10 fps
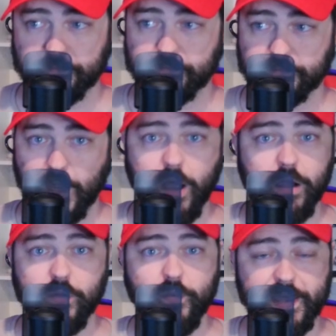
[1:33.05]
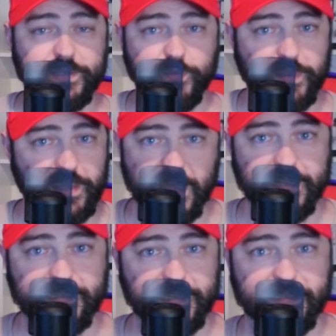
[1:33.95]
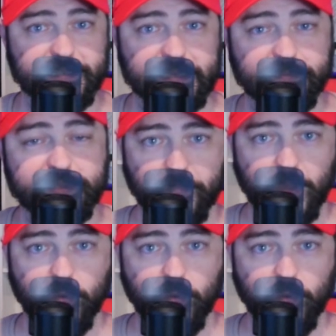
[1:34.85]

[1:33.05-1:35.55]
Always with kids, it seems,